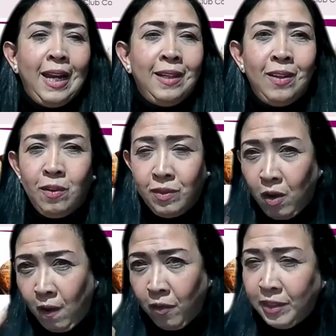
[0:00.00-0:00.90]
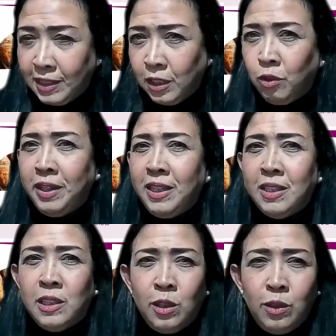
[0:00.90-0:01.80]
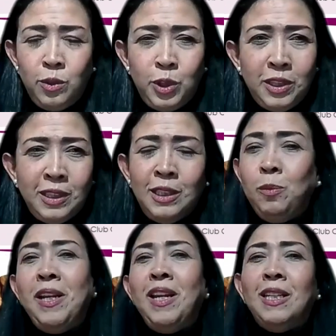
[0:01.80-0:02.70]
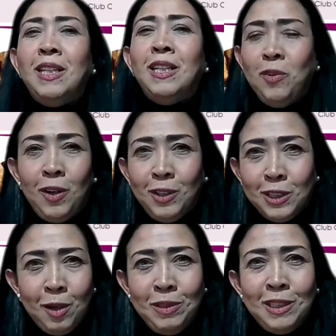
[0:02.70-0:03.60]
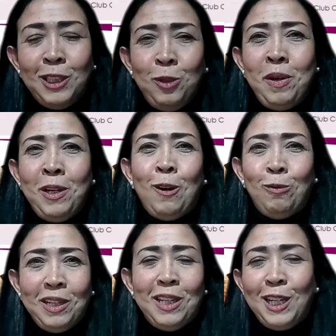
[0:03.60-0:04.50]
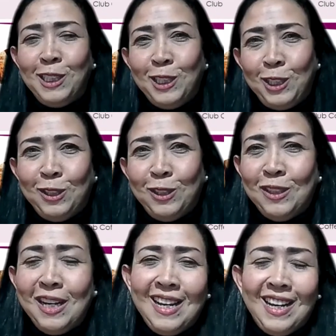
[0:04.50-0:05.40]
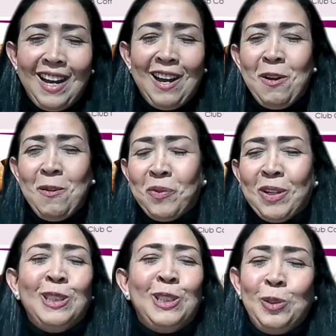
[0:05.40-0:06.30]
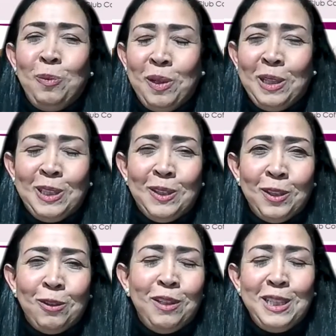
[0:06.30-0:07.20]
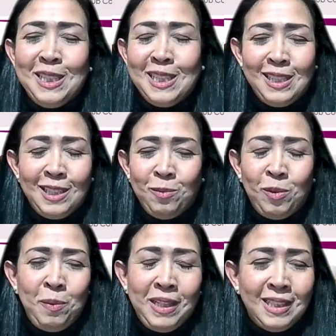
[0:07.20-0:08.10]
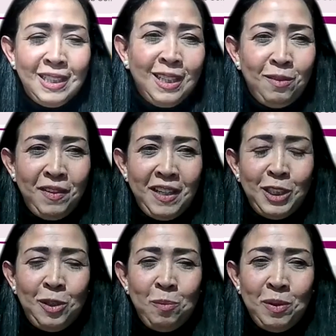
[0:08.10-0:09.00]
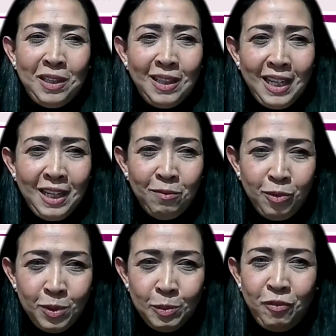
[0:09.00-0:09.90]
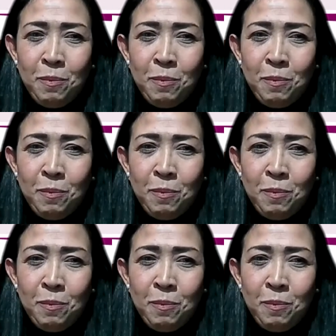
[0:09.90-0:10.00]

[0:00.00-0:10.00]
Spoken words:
And all these ingredient solutions, it's one of the largest companies that you may not realize that you're consuming their ingredients and some amazing innovation, but they influence